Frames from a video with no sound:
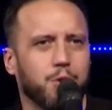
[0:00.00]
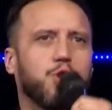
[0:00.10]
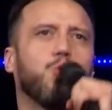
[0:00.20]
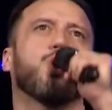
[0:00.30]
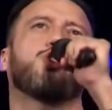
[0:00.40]

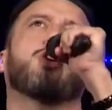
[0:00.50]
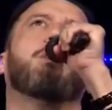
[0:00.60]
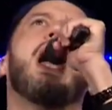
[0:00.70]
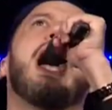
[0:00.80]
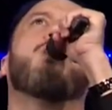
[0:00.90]
to worship
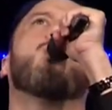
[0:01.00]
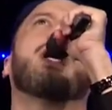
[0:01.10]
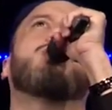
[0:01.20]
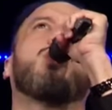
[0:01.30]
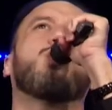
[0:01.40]
and
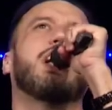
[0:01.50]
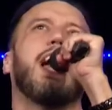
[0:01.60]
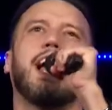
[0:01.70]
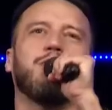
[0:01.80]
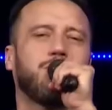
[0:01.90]
raise holy
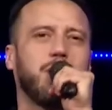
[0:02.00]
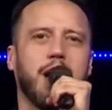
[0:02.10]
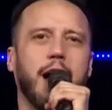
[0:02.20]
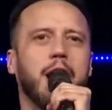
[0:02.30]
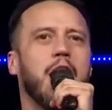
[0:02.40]
hands
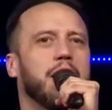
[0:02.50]
tonight.